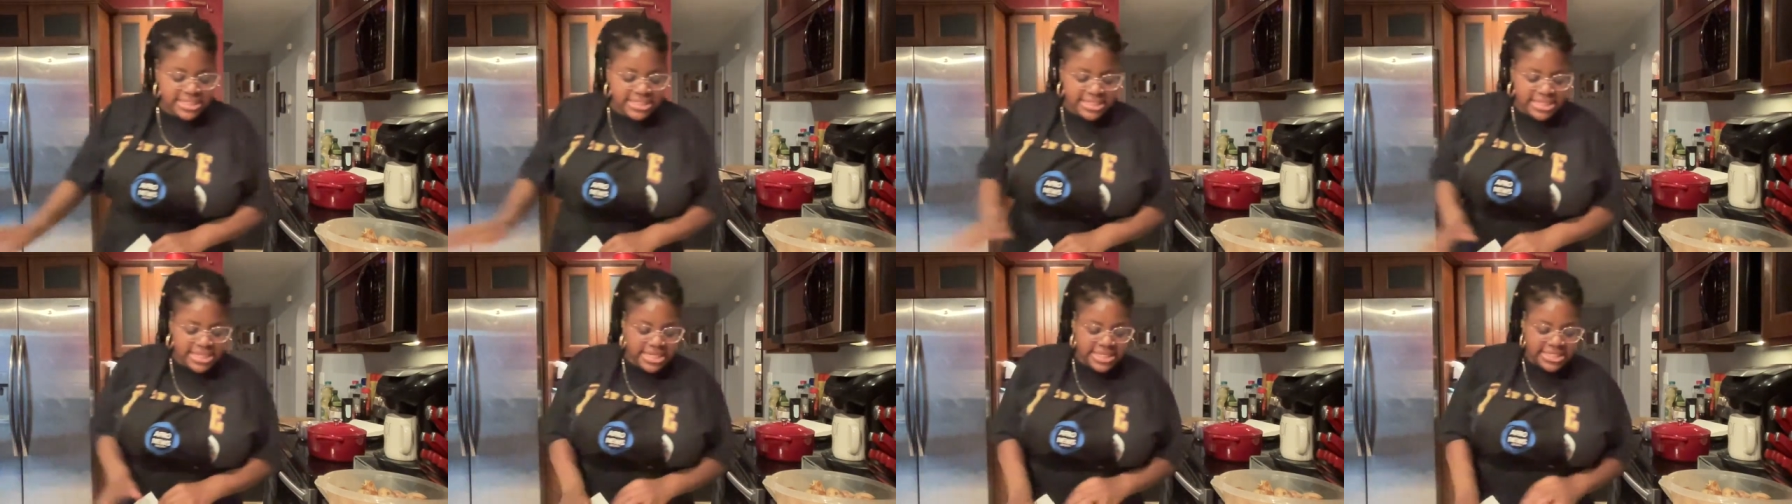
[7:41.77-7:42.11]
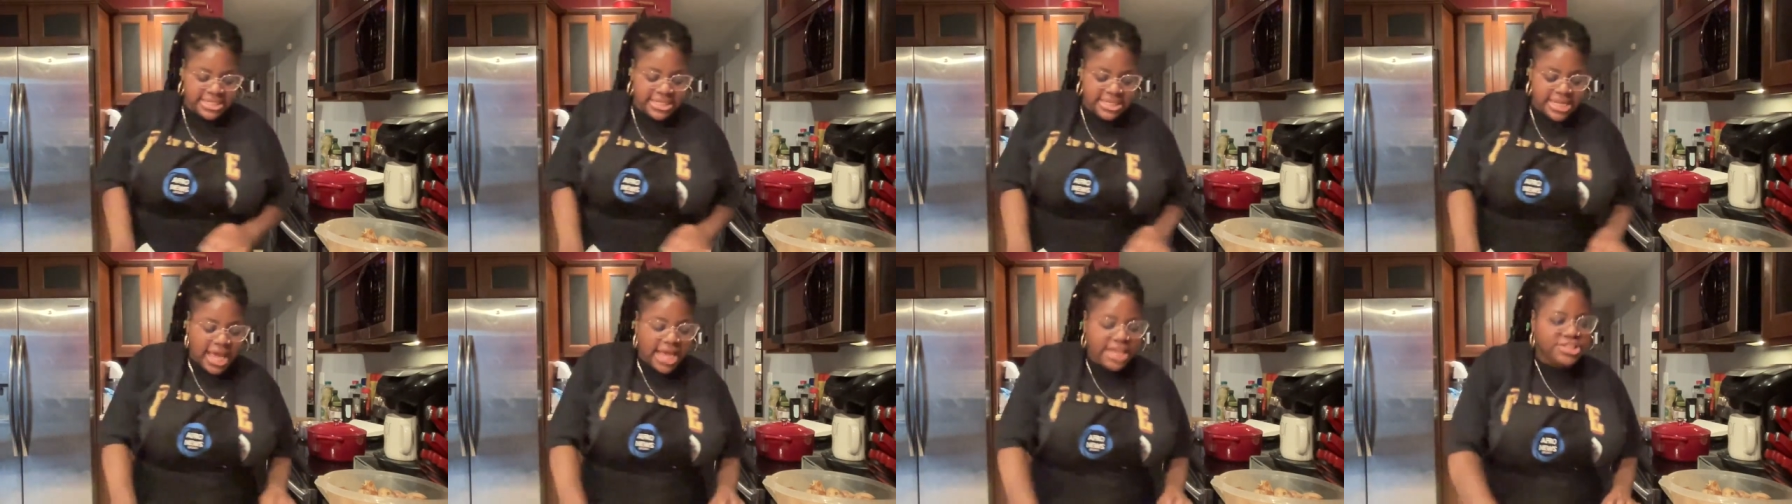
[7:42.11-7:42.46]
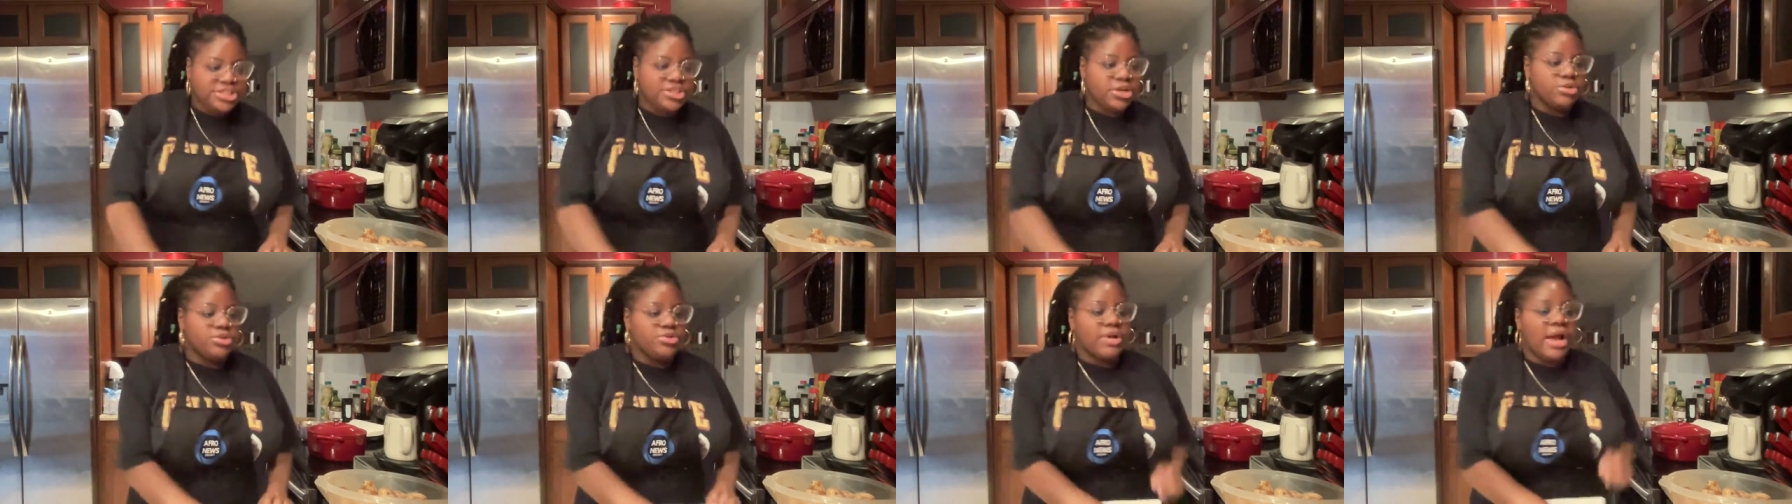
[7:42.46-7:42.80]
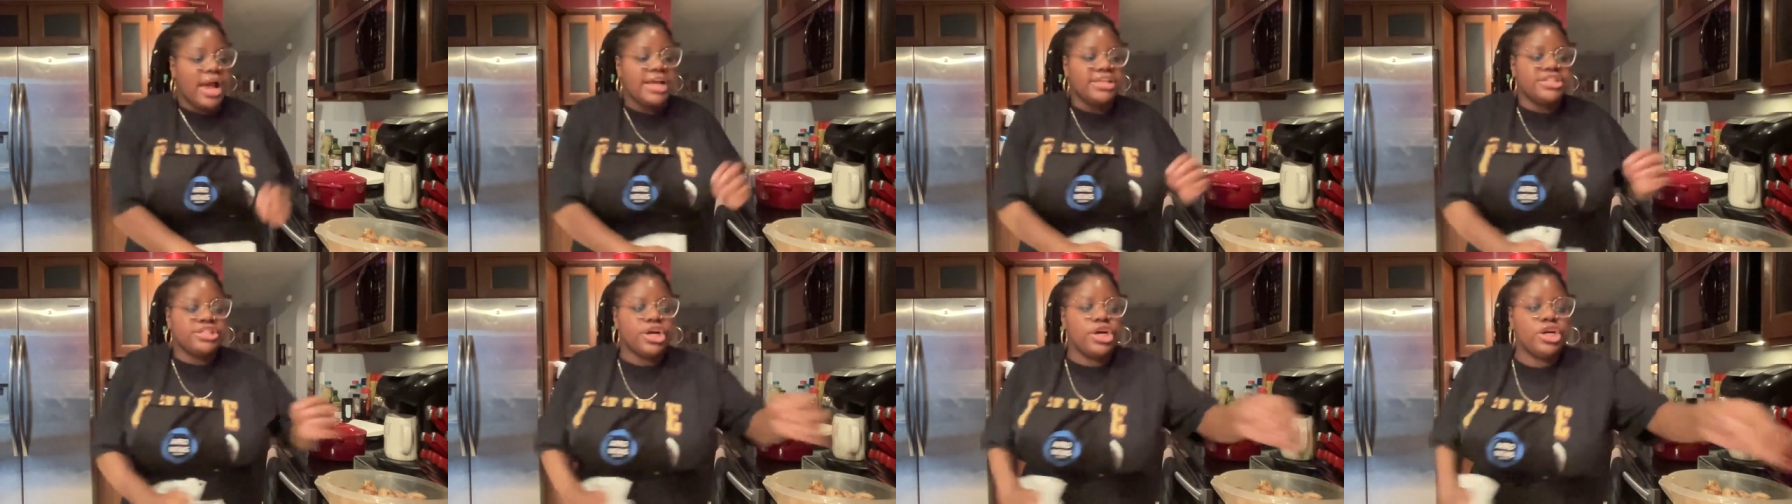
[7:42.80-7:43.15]
seasoned. I showed you
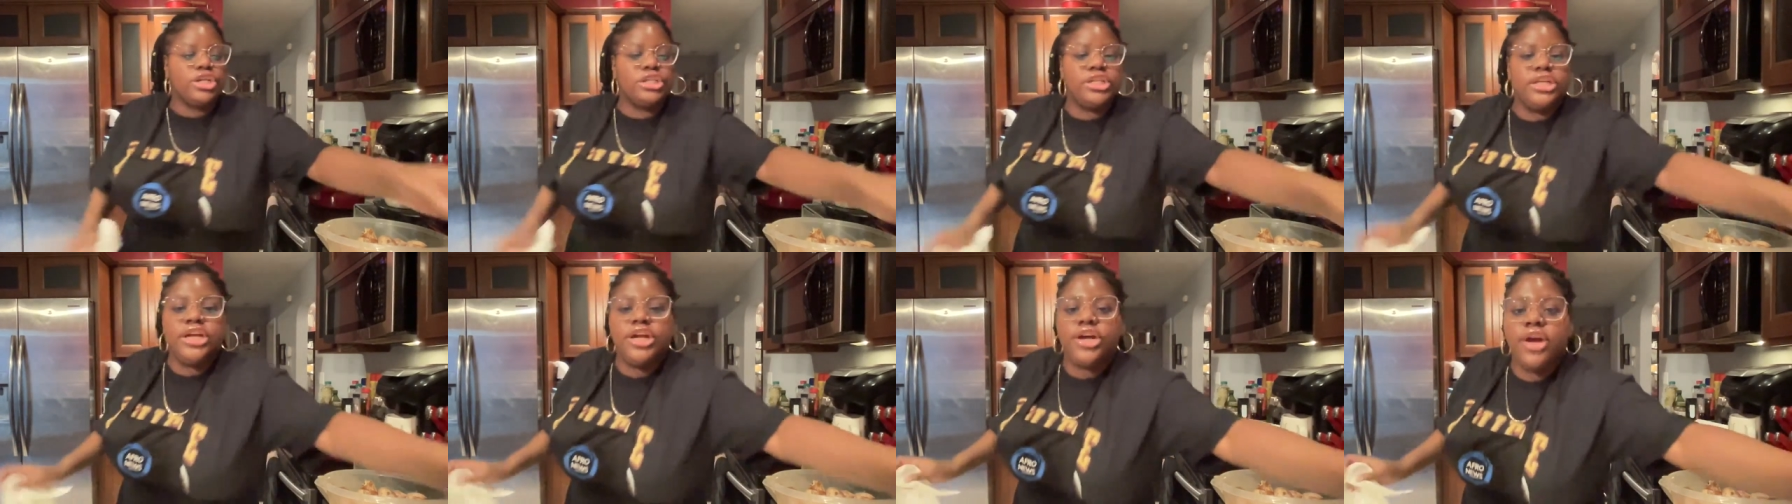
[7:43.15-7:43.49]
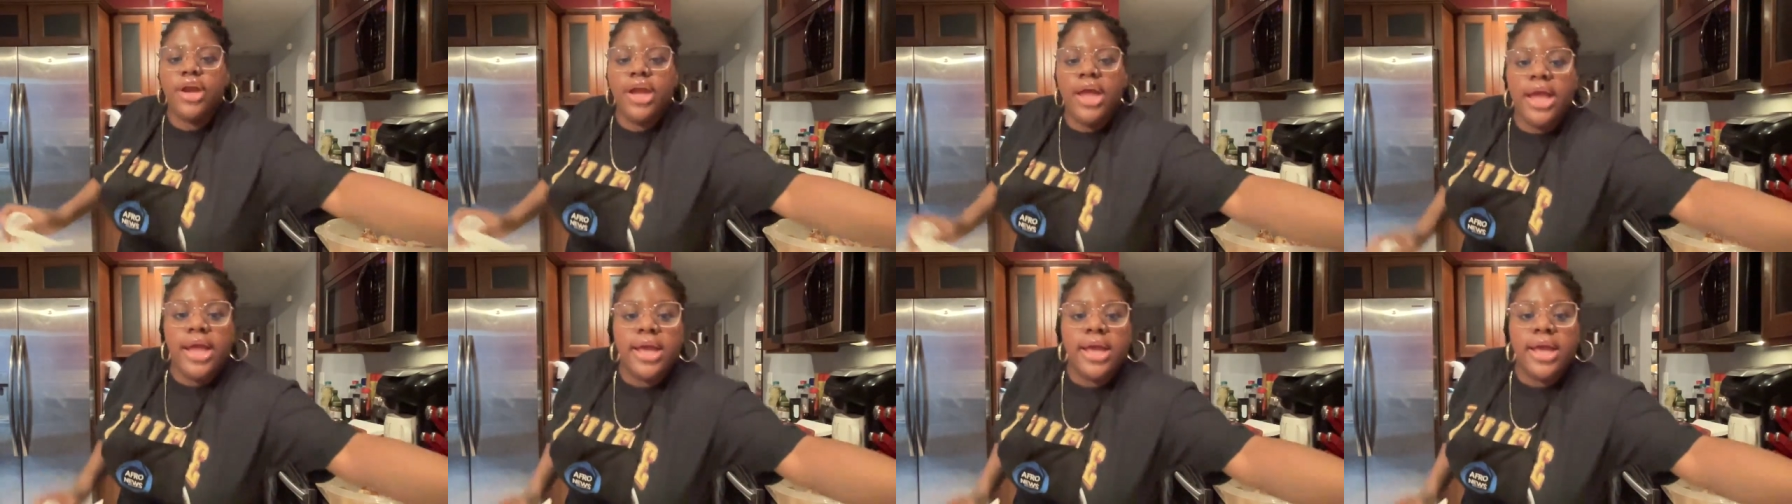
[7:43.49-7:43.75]
guys earlier.